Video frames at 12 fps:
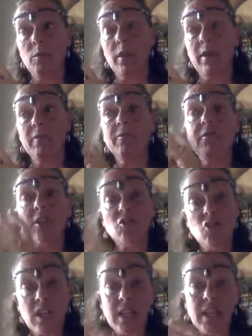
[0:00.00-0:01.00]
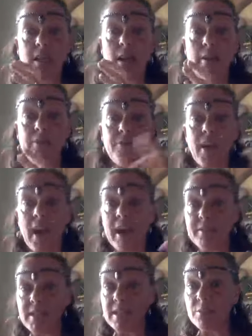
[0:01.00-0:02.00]
envisioning a
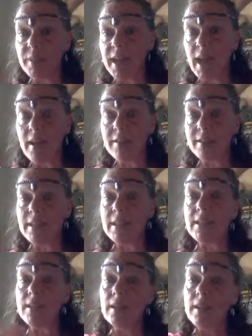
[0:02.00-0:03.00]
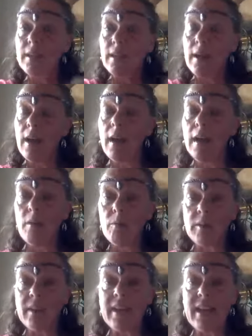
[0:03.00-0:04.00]
5D reality um,
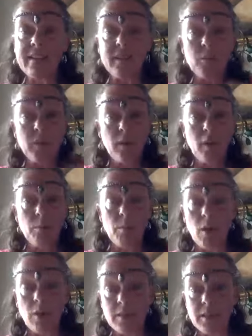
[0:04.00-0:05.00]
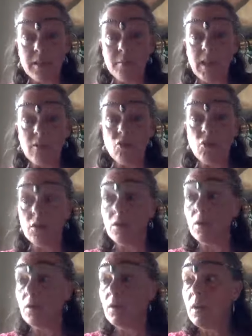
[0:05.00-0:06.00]
connected with our
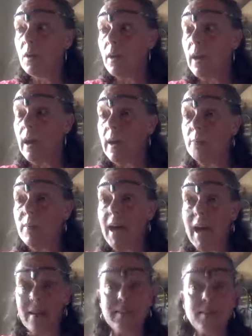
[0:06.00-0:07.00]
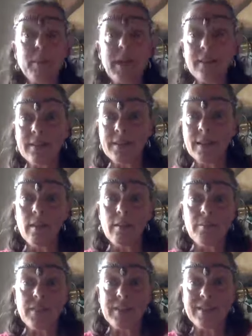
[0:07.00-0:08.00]
multidimensional um, aspects
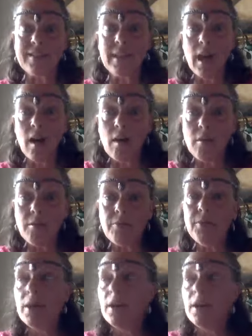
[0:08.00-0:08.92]
of self